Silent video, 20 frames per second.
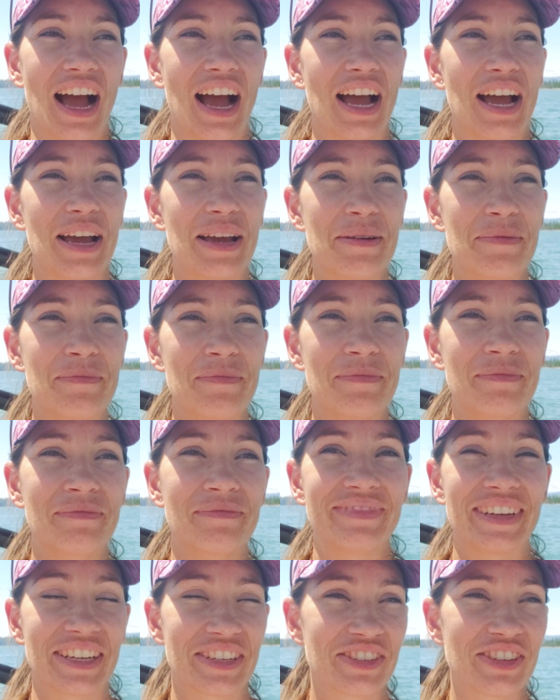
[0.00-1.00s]
I'm
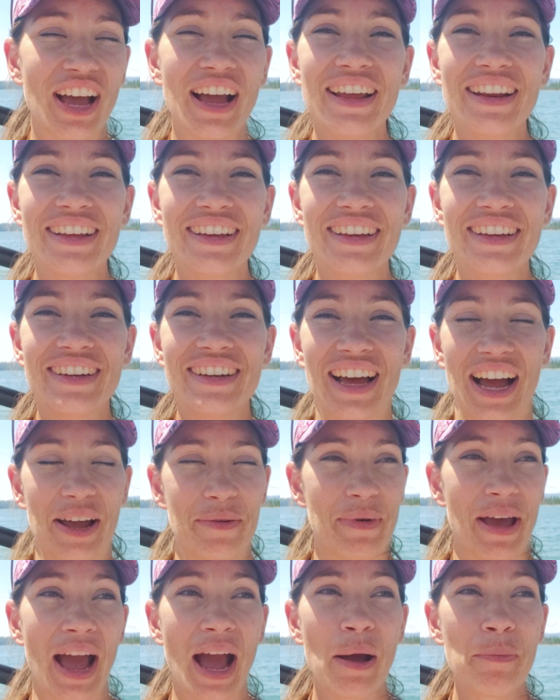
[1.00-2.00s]
excited, I'm
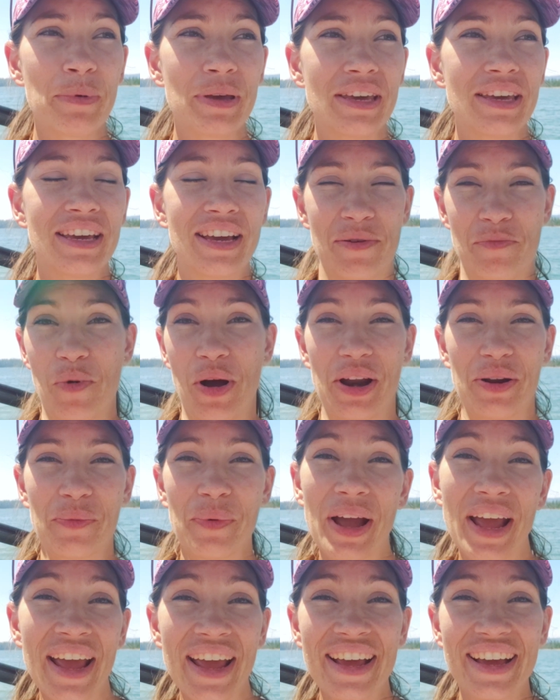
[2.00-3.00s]
happy, I'm wide
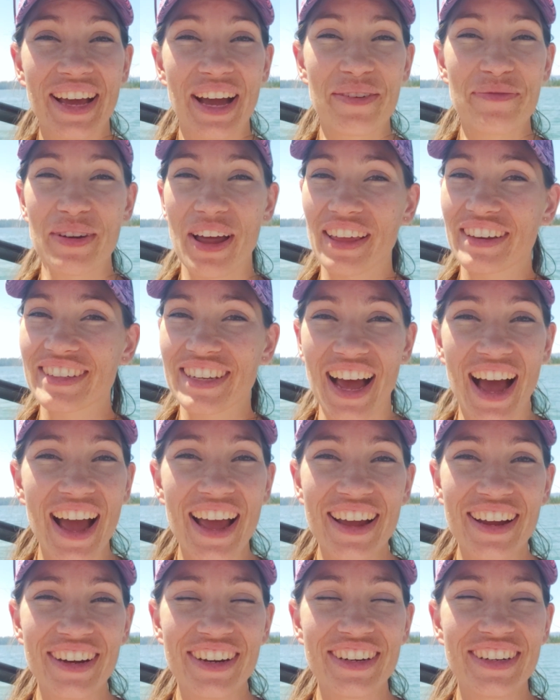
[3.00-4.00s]
awake, I'm not
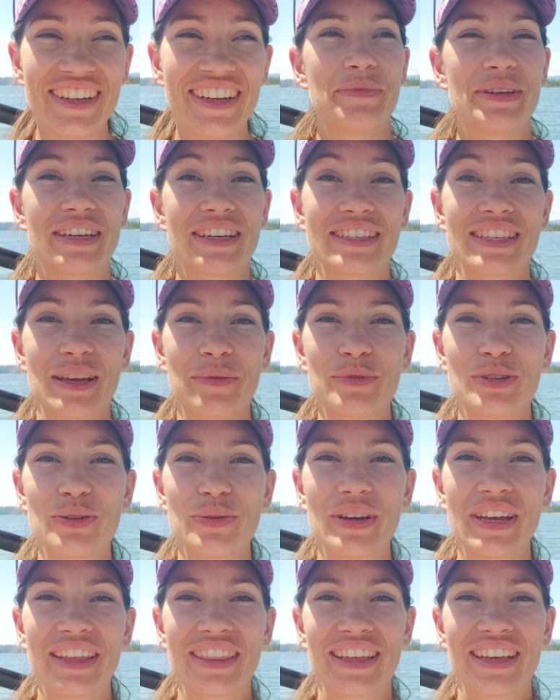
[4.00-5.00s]
tired because I'm
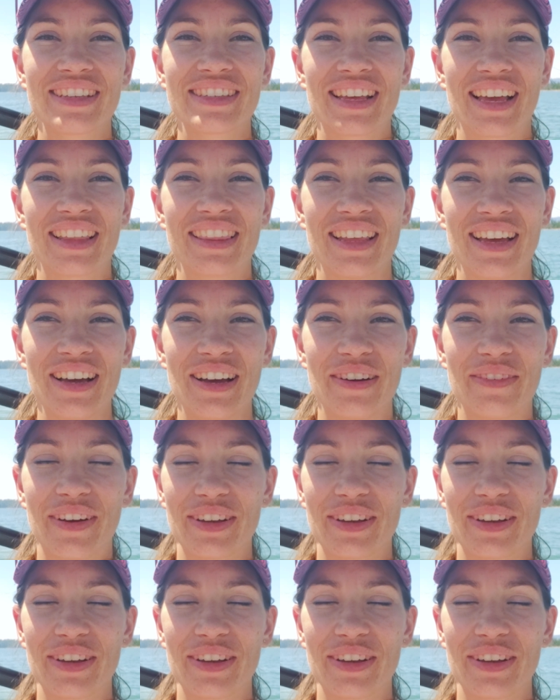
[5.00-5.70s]
doing things I love.